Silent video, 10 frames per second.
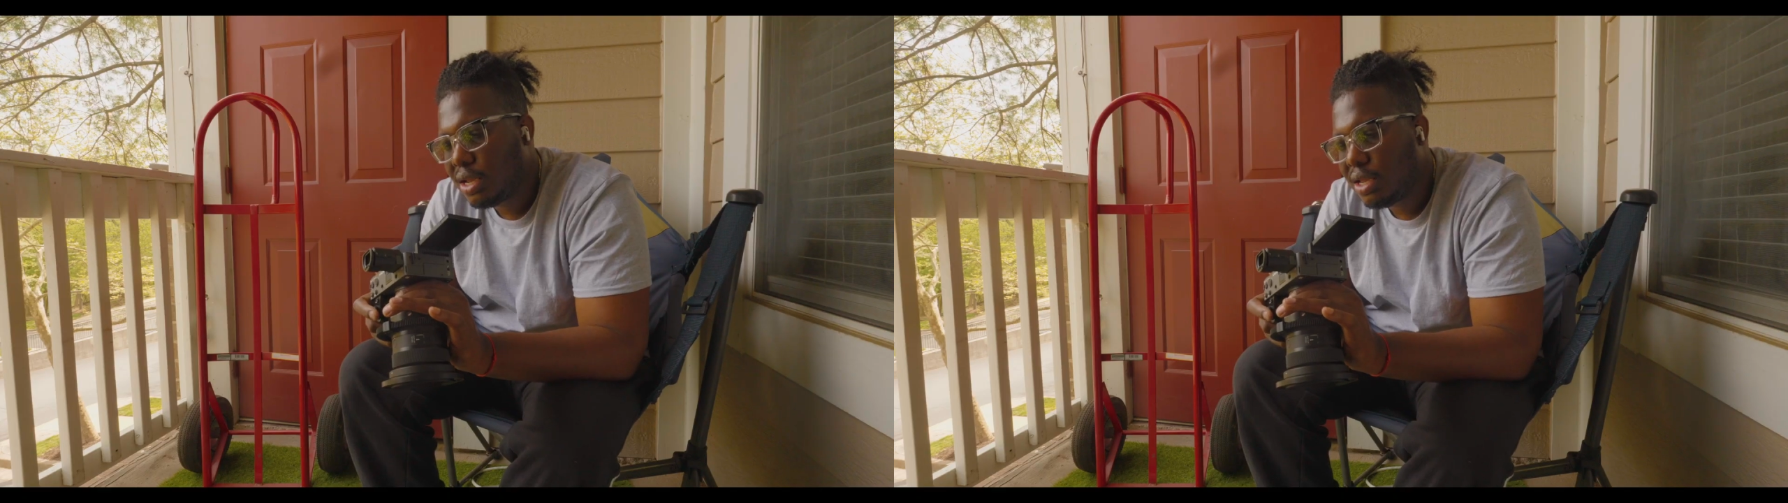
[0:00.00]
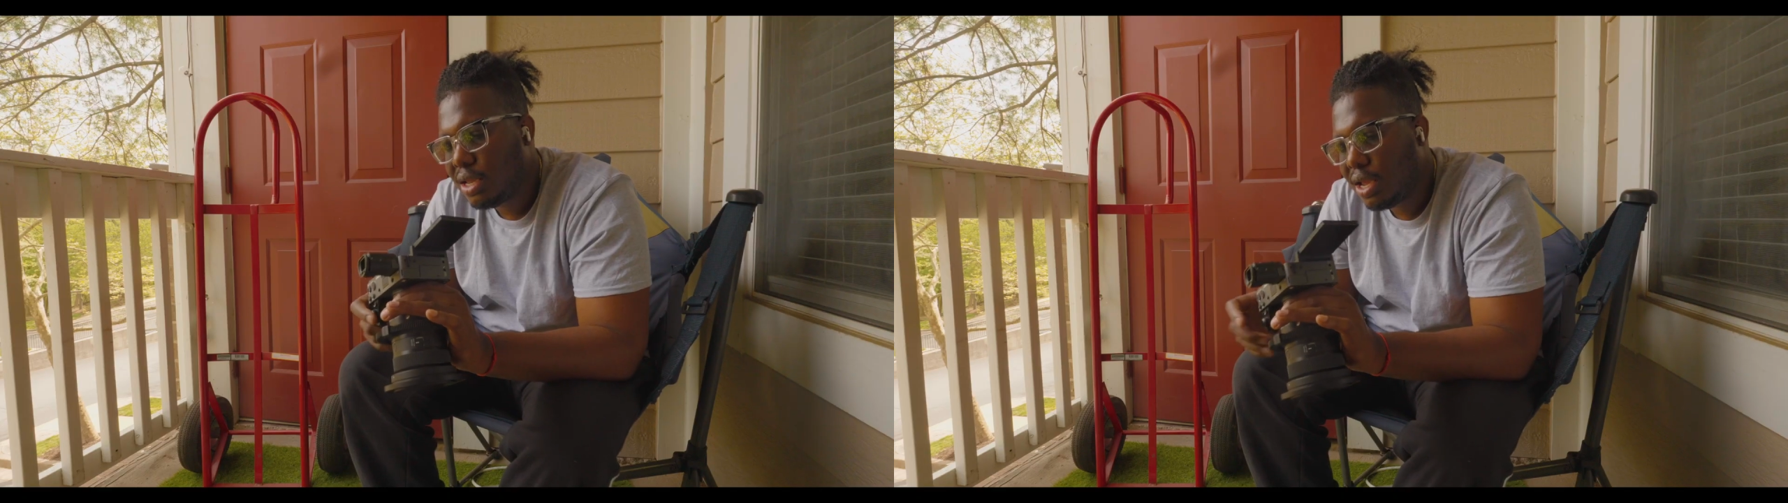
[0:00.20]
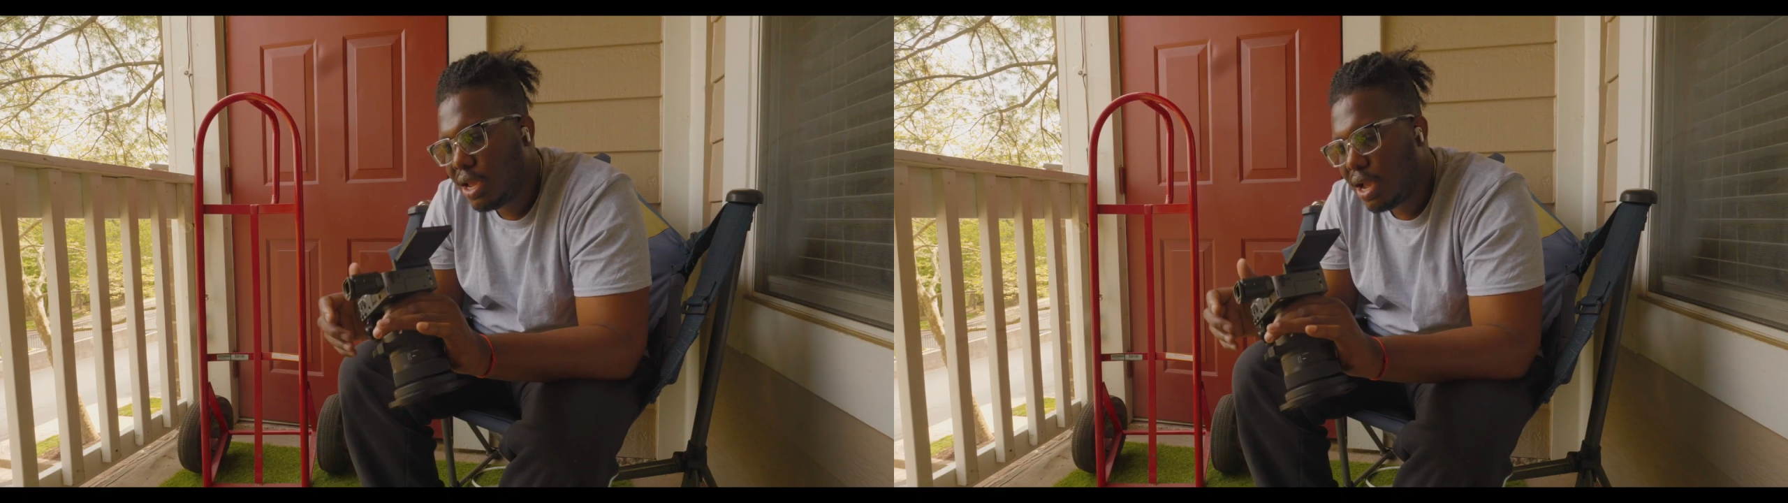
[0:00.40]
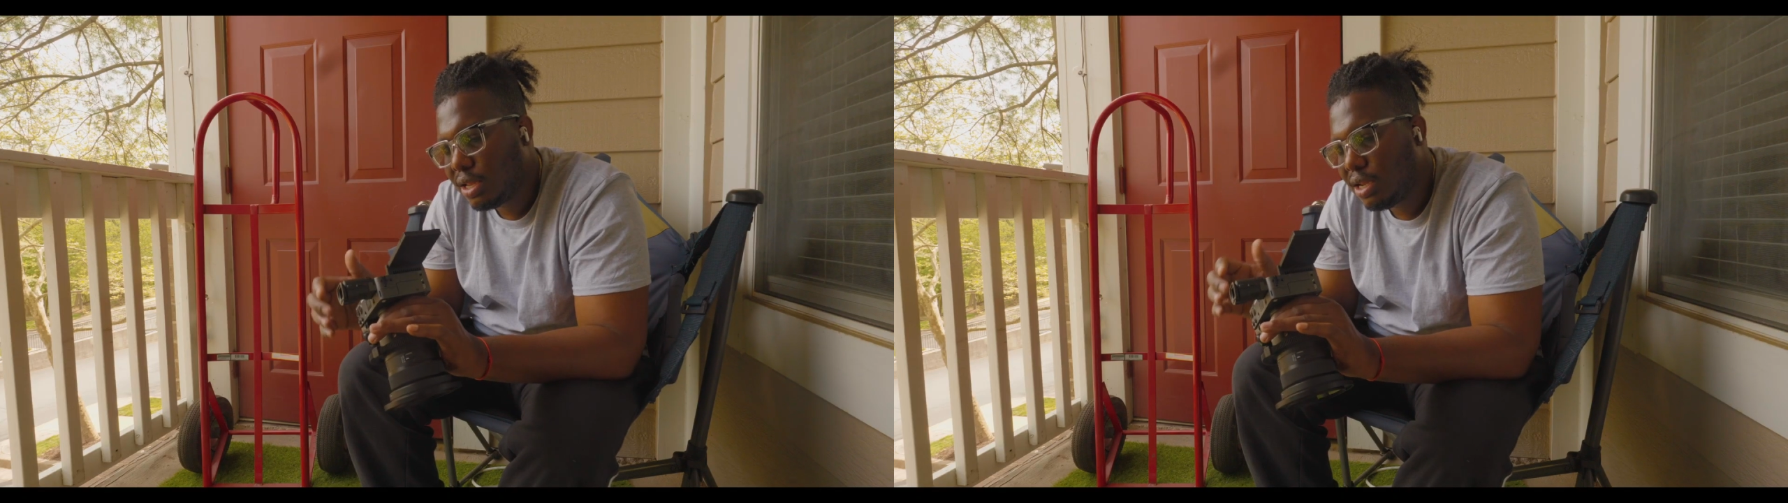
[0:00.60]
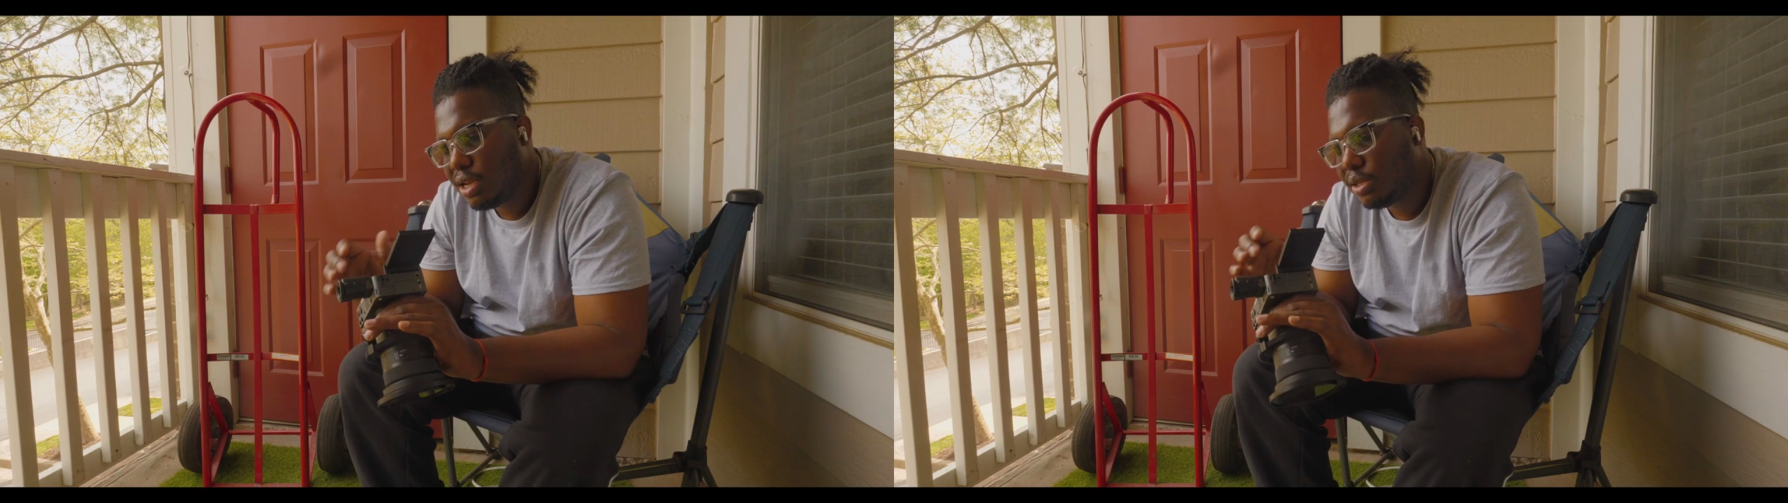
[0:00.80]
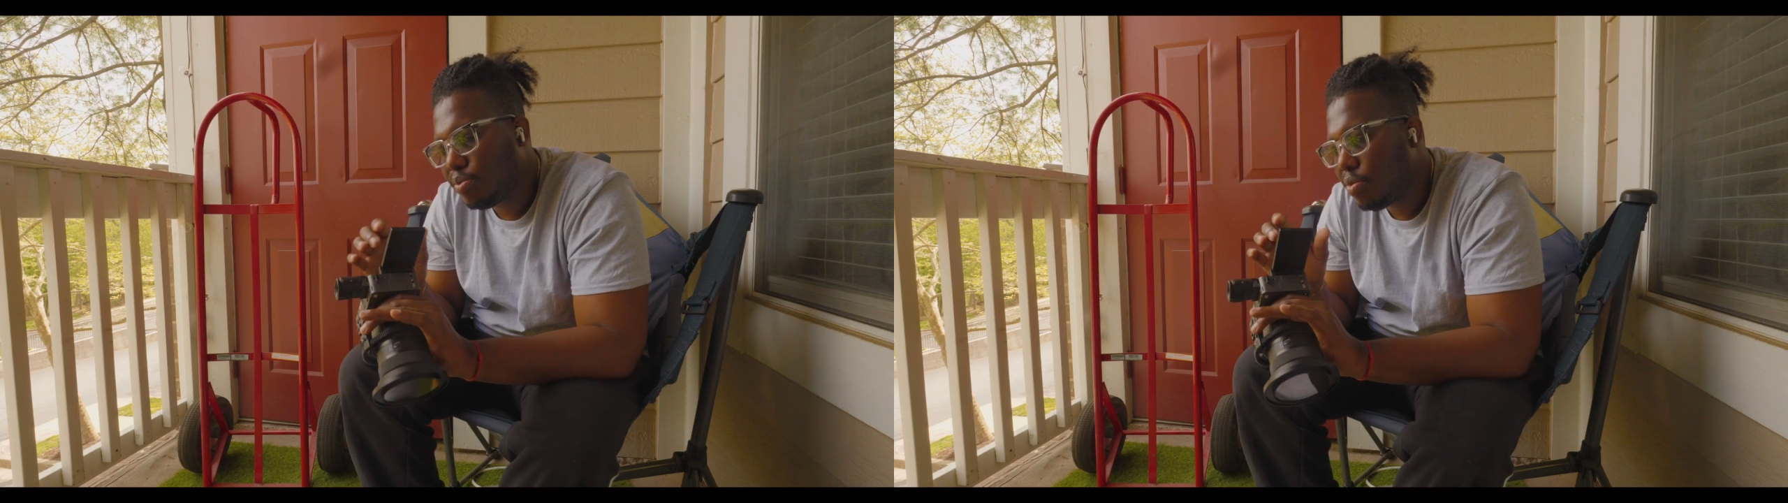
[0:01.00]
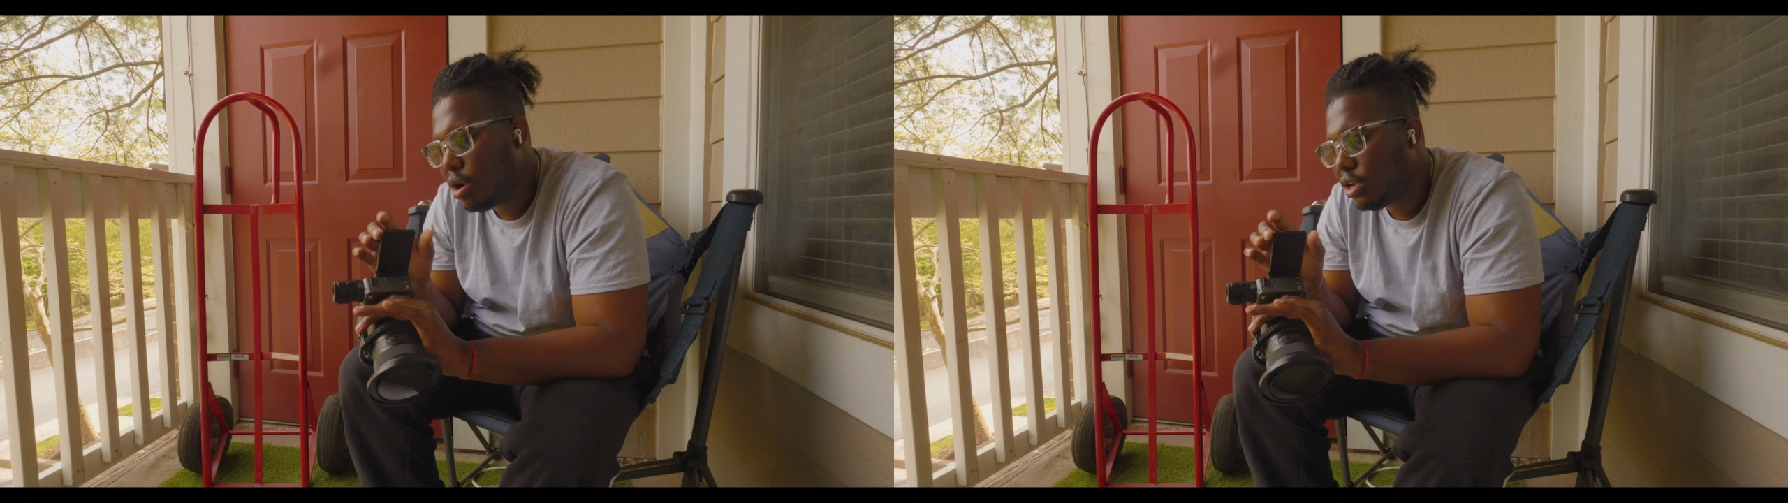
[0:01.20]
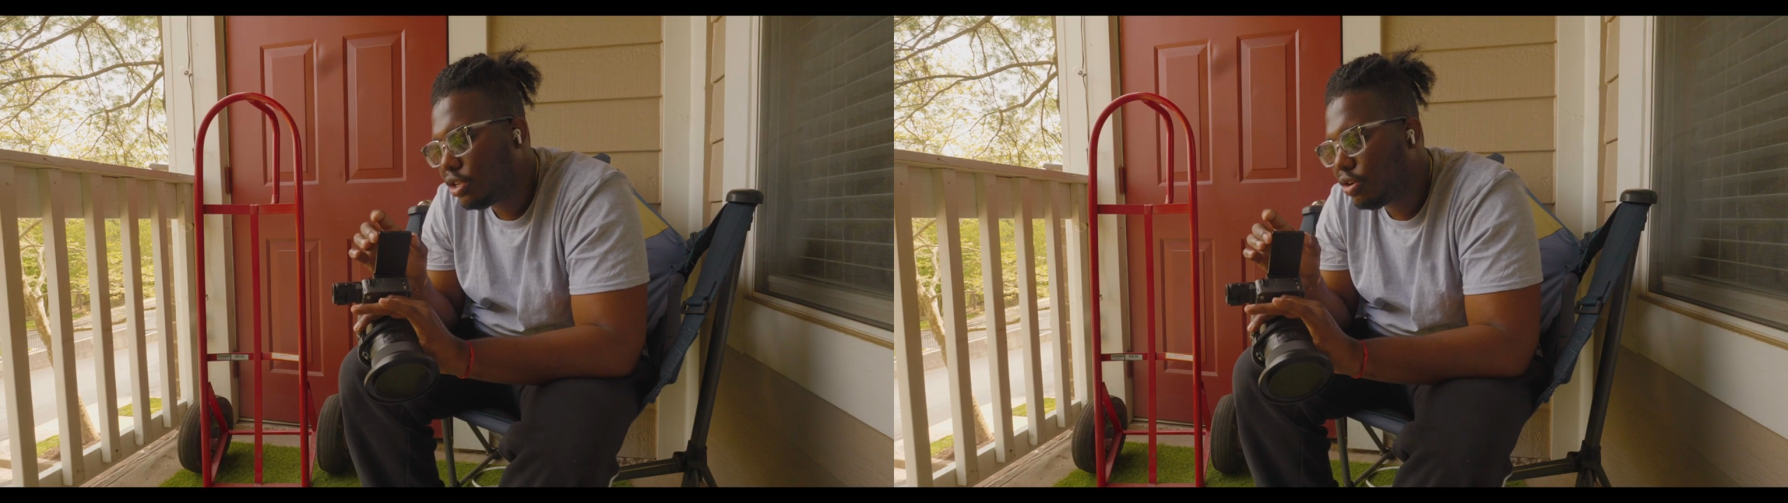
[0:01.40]
yeah, I think this
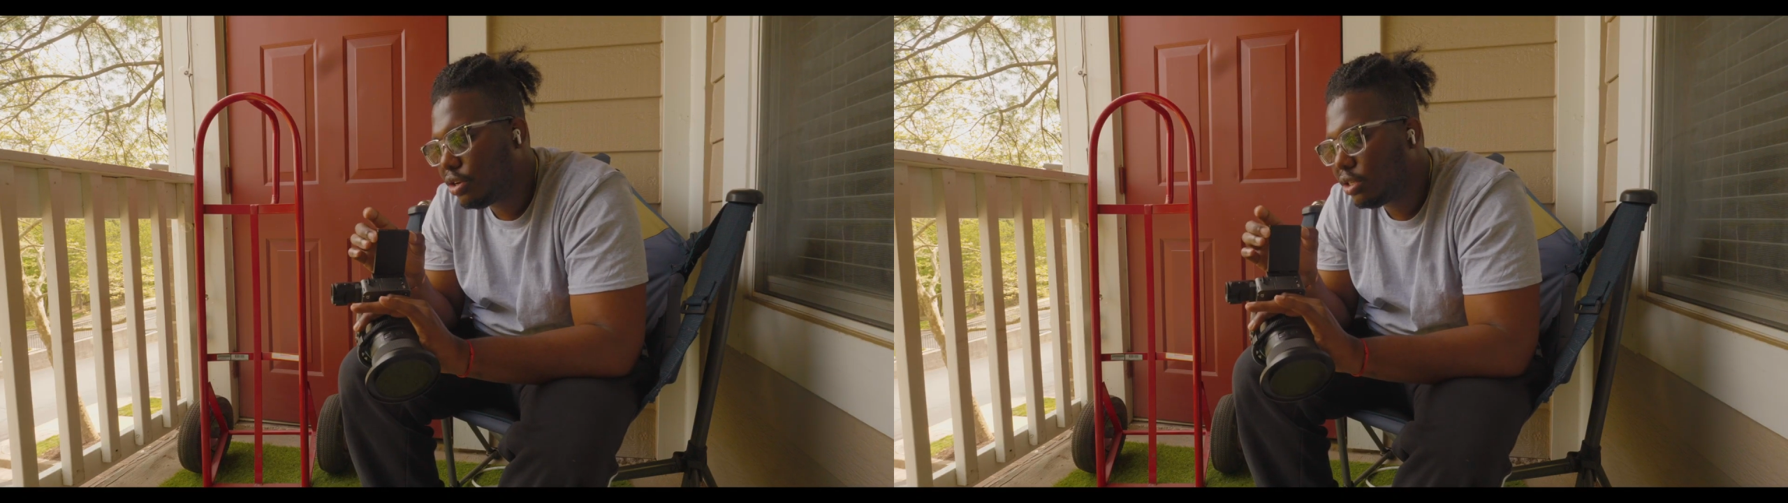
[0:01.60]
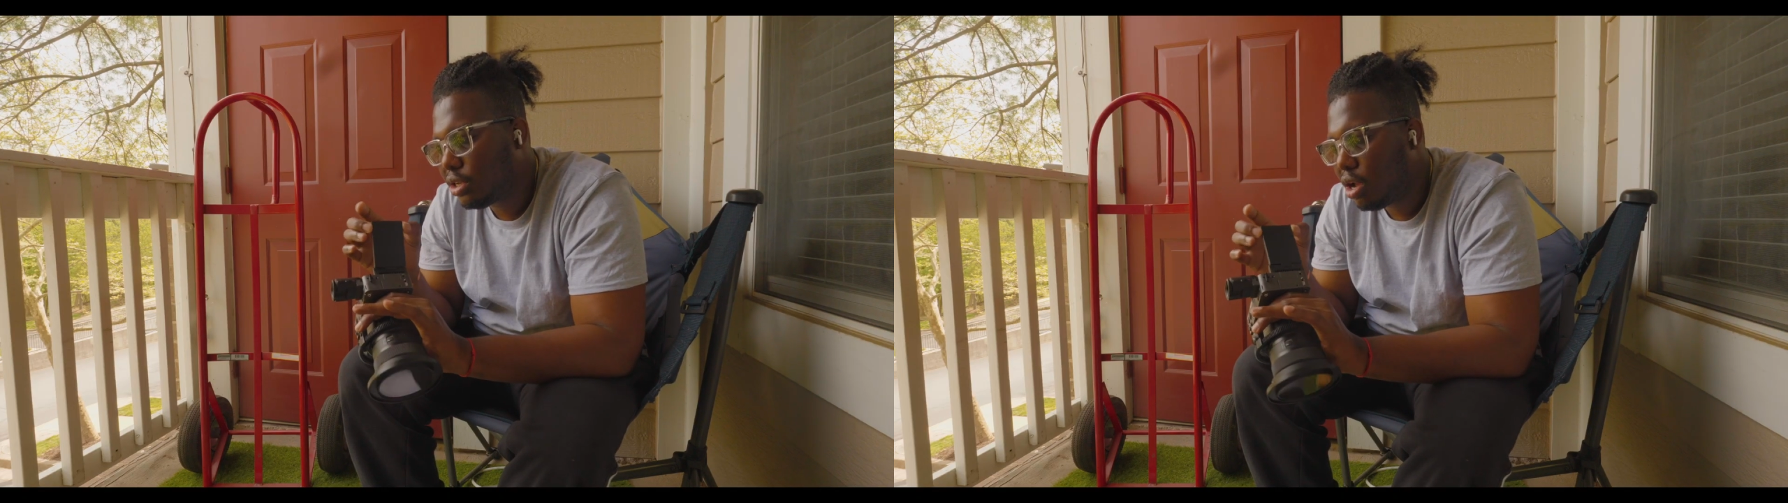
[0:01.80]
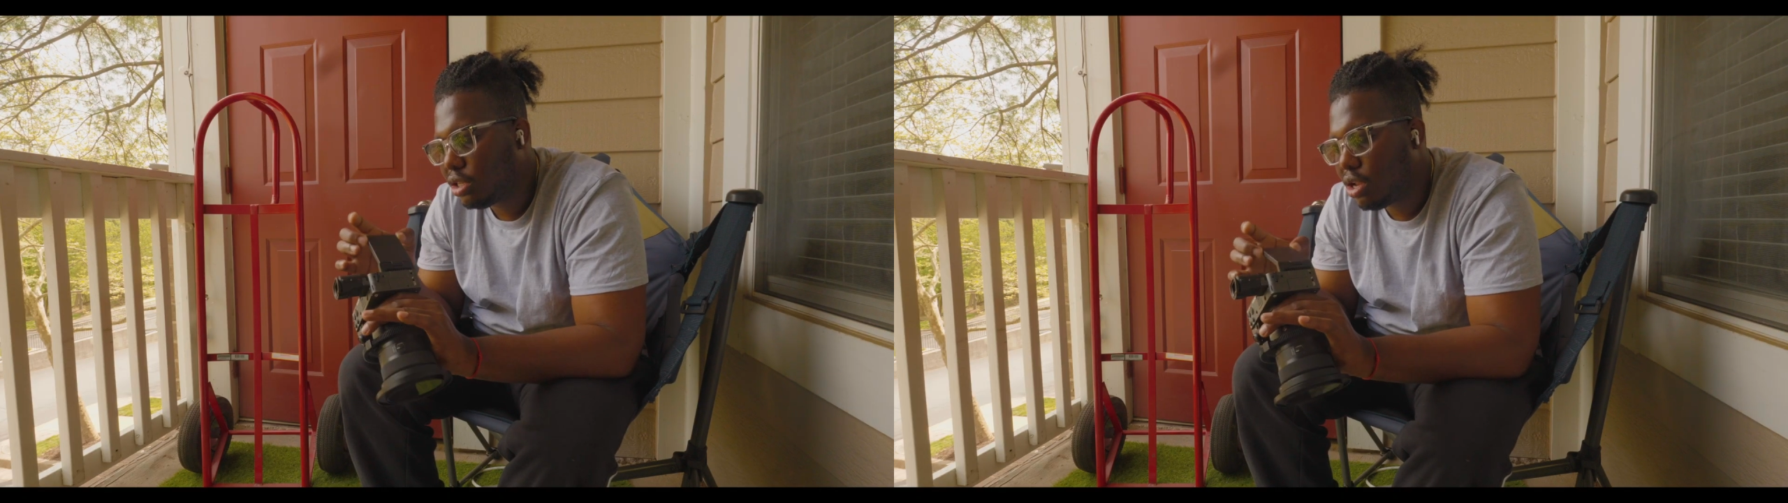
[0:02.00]
monitor is on